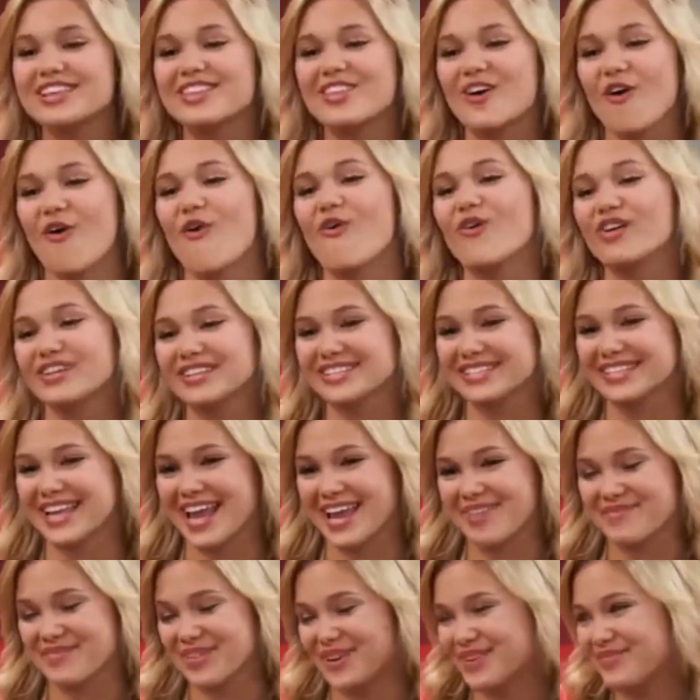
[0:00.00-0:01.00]
Don't
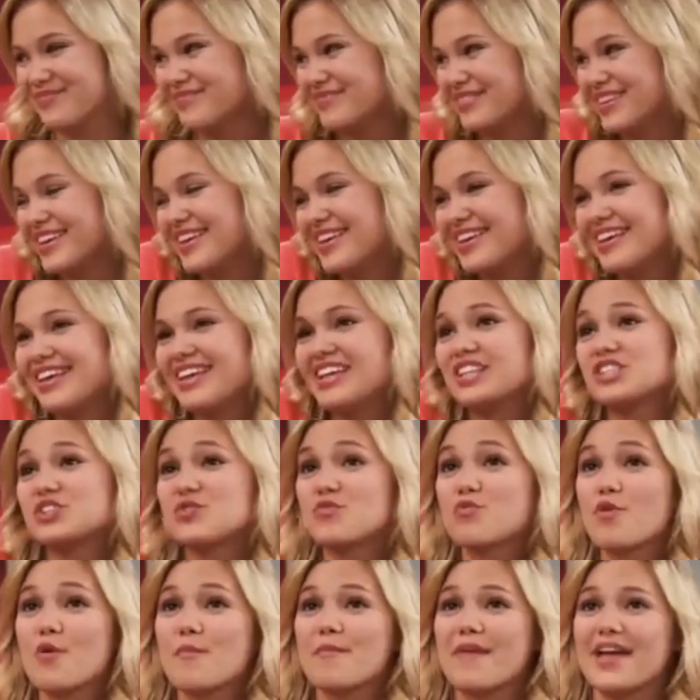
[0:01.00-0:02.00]
worry, I'll play my
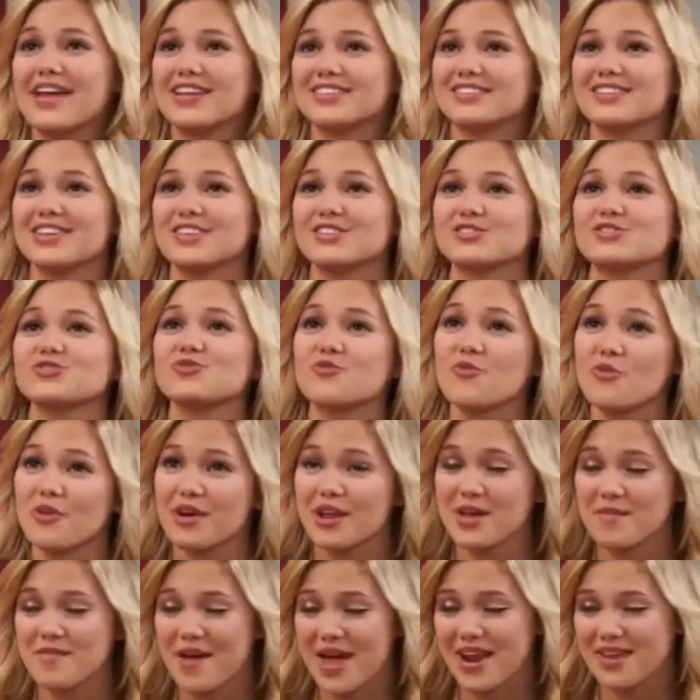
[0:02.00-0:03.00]
role in the big
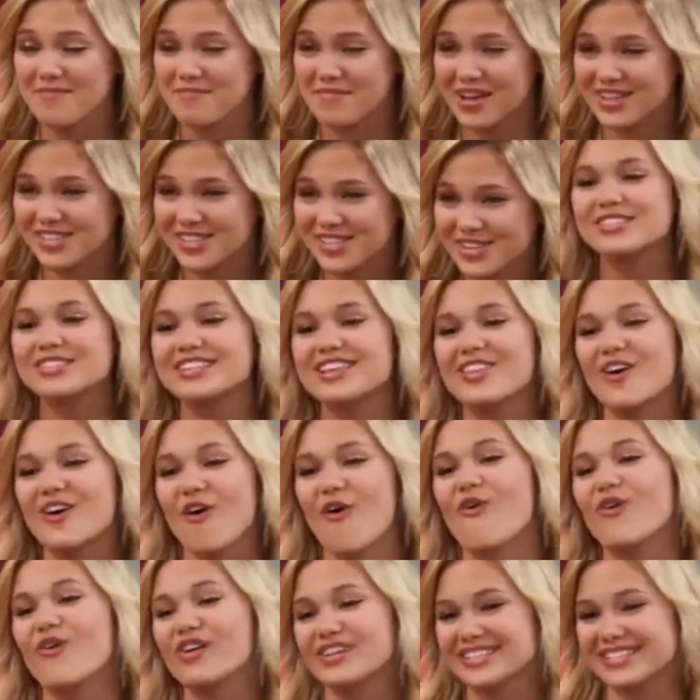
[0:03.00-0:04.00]
legend. I've only seen you
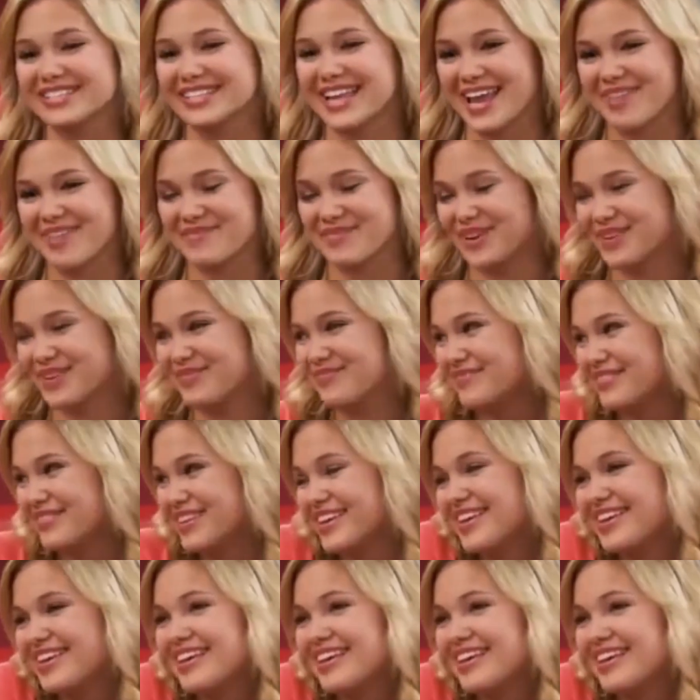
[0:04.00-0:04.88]
do it like a zillion